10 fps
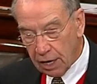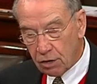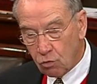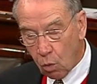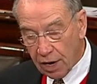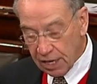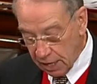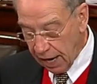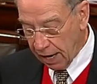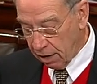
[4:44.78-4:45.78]
in
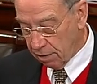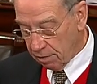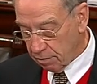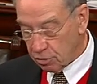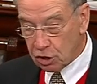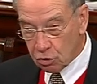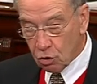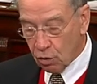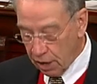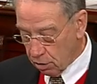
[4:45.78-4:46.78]
2010, just
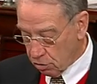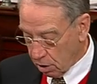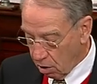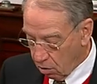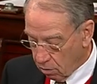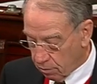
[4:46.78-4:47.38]
2 years ago,